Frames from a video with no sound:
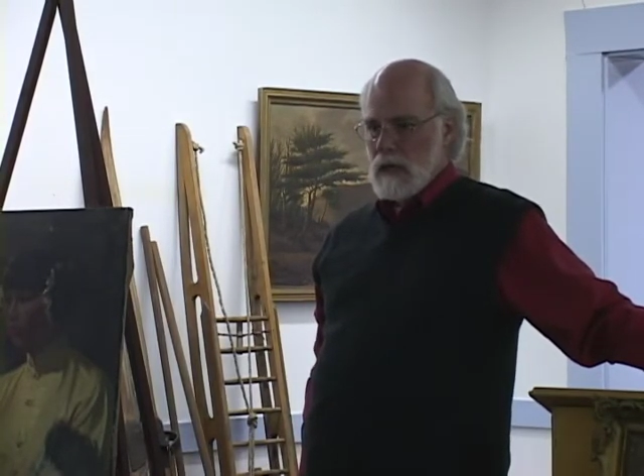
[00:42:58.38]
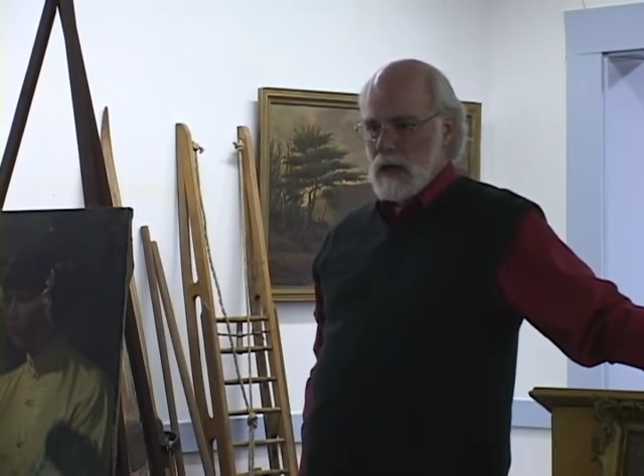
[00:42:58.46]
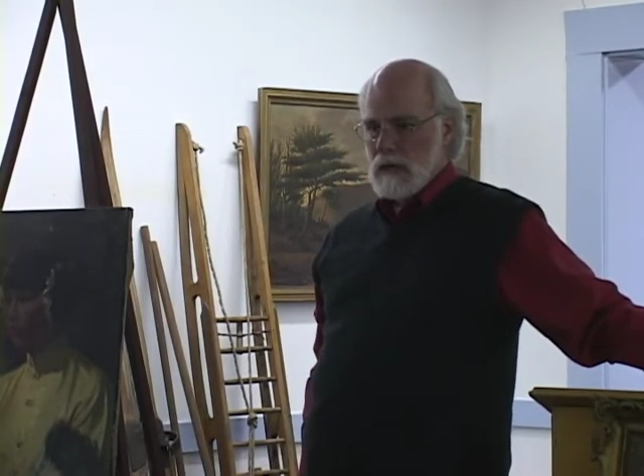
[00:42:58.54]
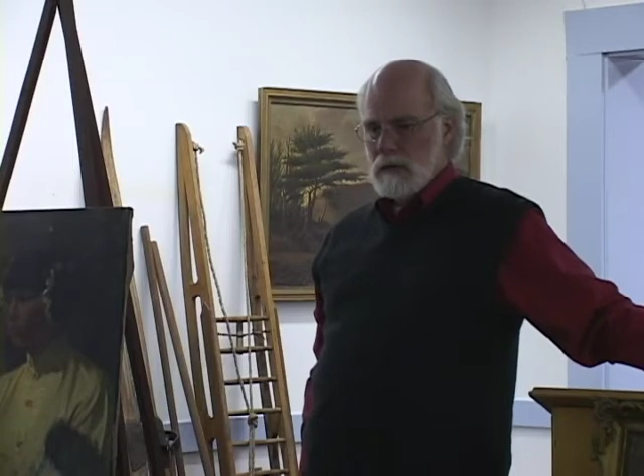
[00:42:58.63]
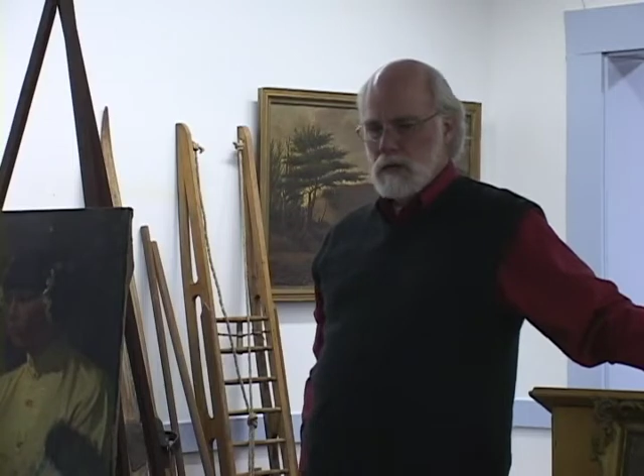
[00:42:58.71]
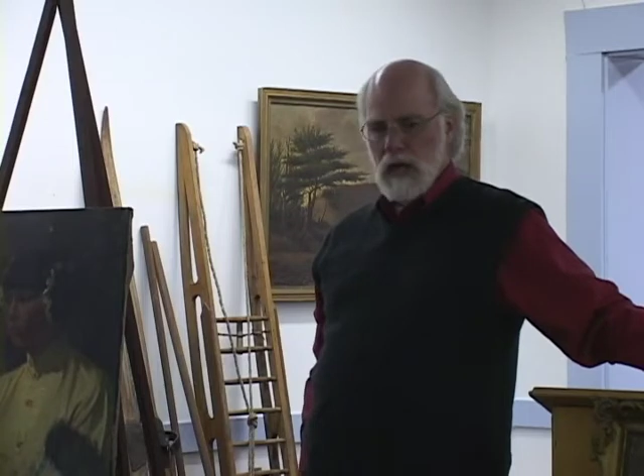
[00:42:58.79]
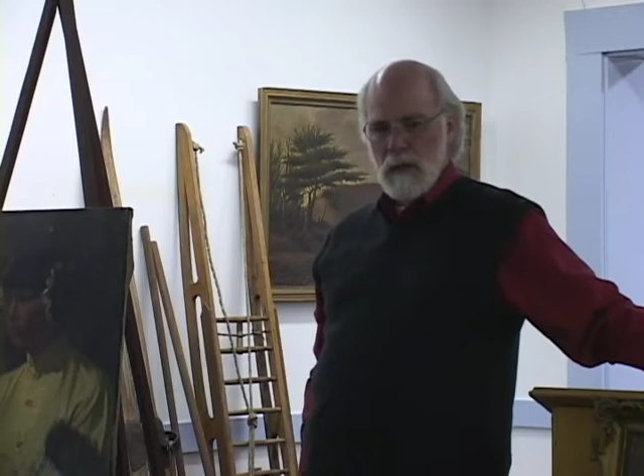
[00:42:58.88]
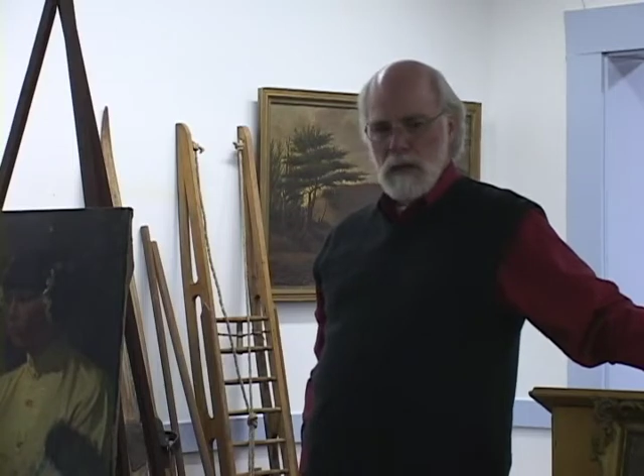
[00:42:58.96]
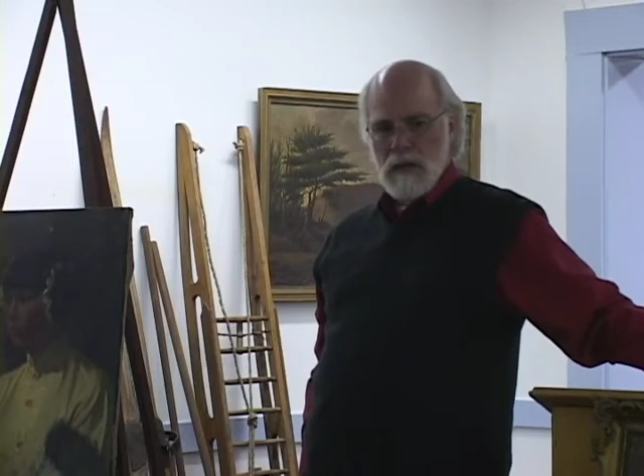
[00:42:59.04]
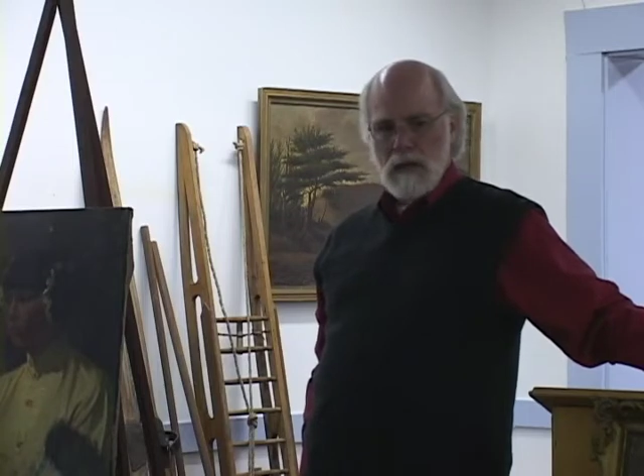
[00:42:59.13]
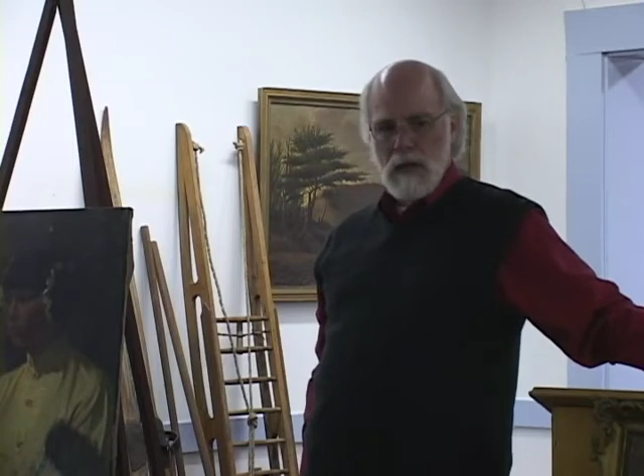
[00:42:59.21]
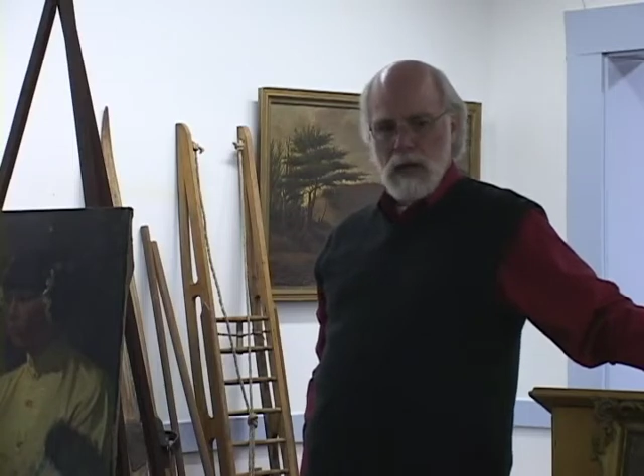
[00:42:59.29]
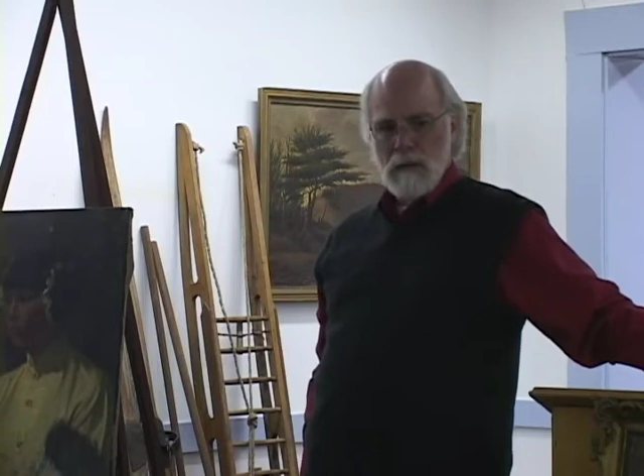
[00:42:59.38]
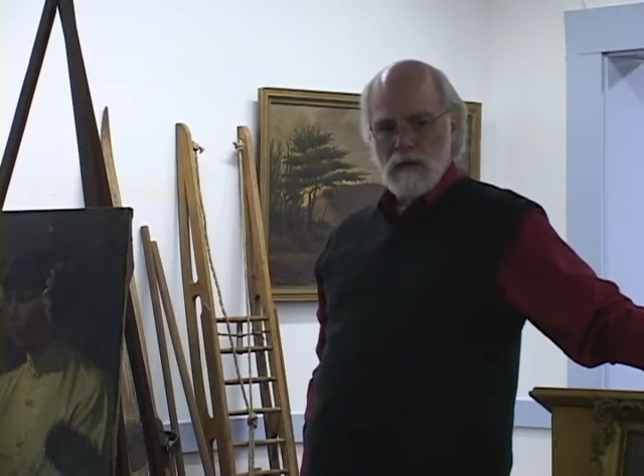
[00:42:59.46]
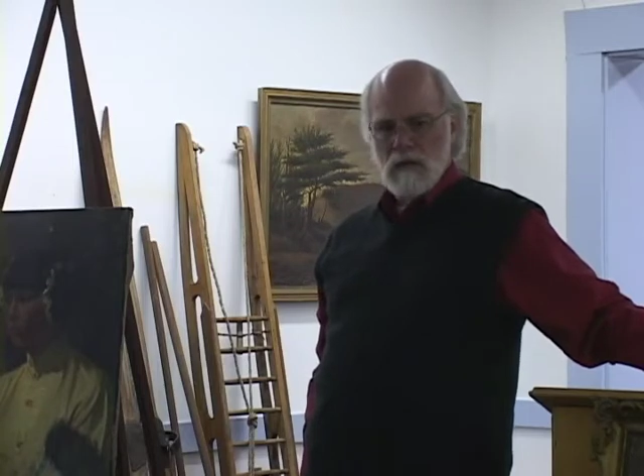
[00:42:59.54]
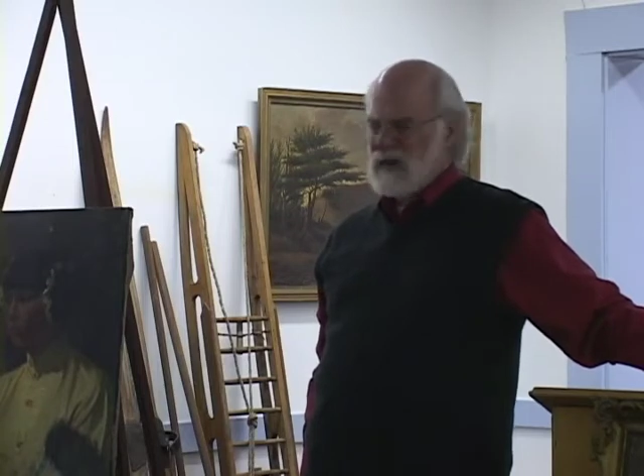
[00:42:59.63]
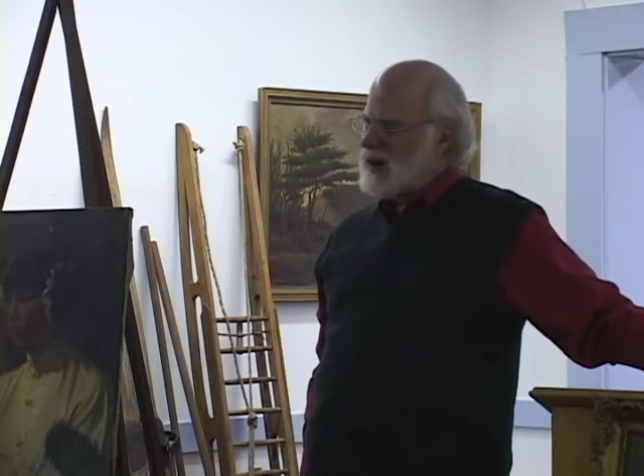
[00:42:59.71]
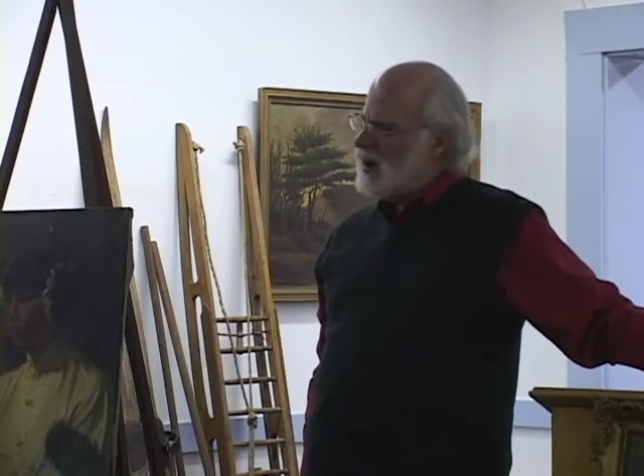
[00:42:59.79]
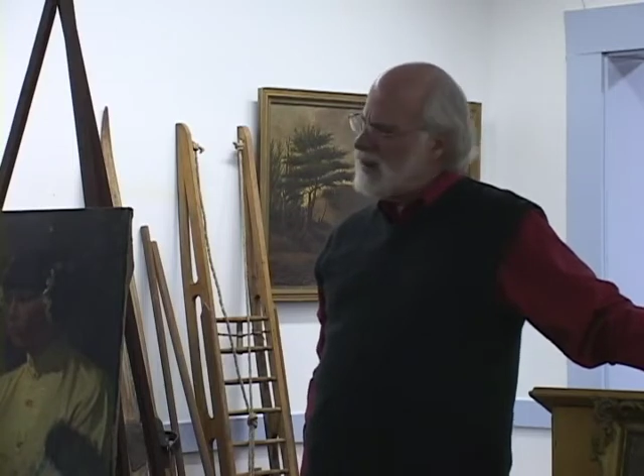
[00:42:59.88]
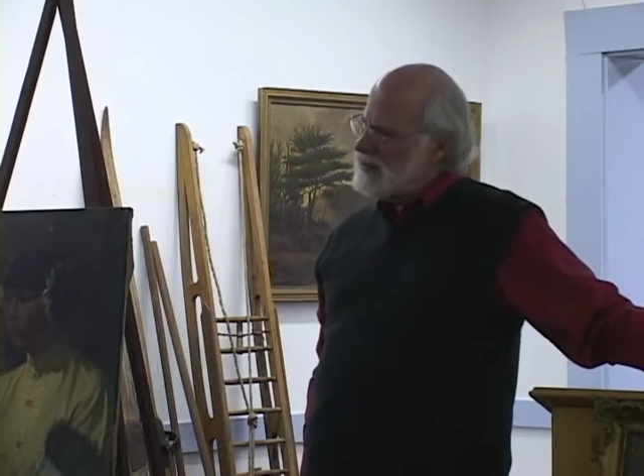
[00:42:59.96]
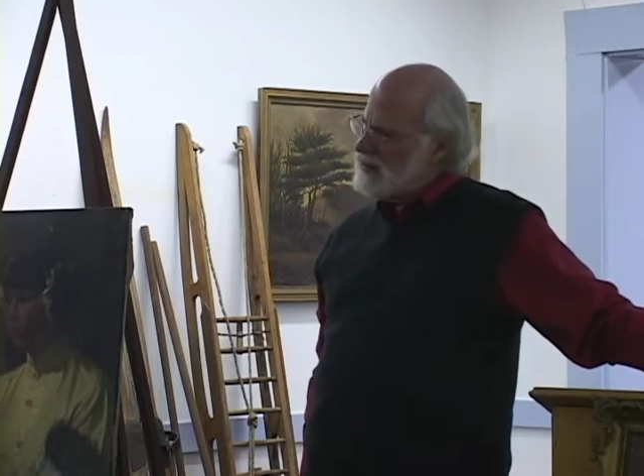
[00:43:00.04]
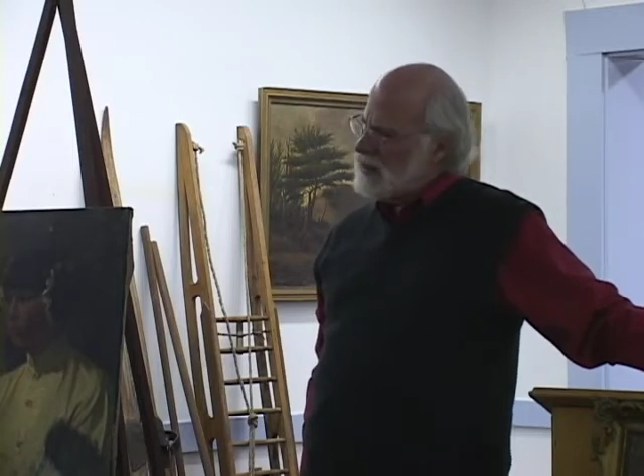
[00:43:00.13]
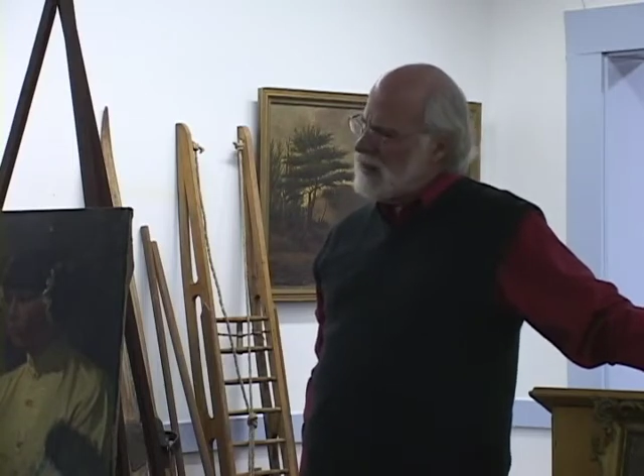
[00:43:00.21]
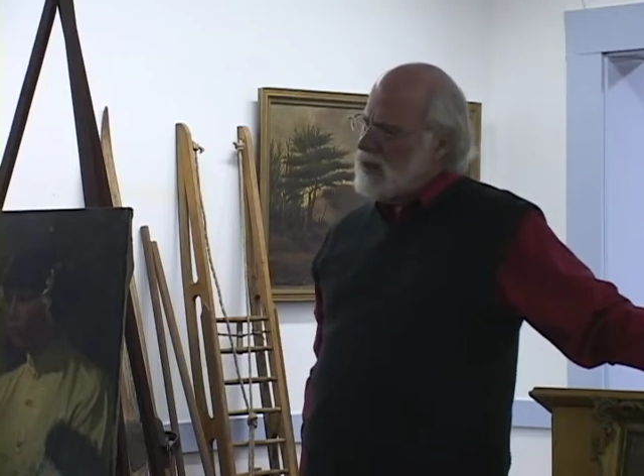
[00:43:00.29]
I said, tell me the name. Is there an
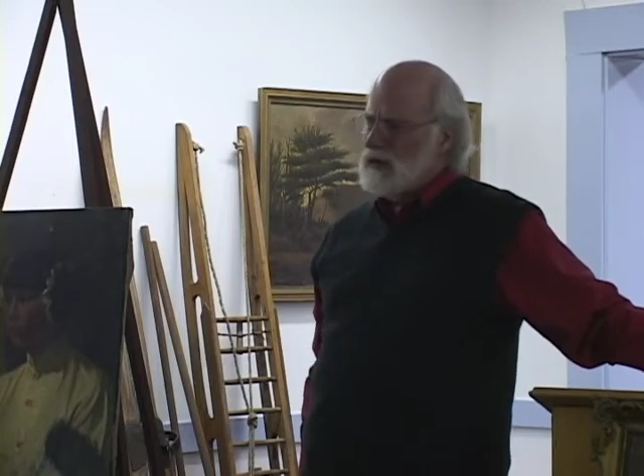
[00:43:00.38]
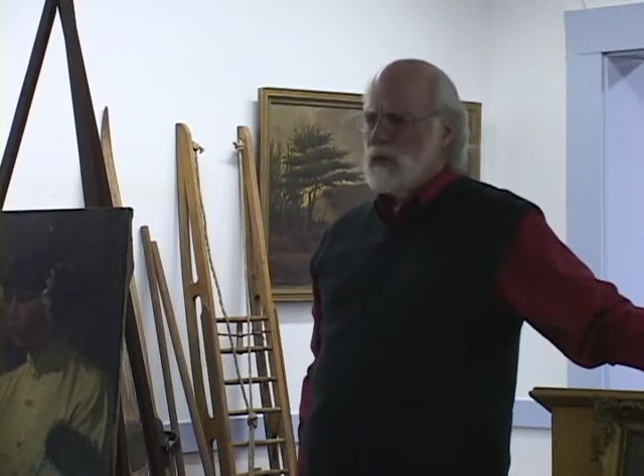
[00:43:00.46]
artist on it?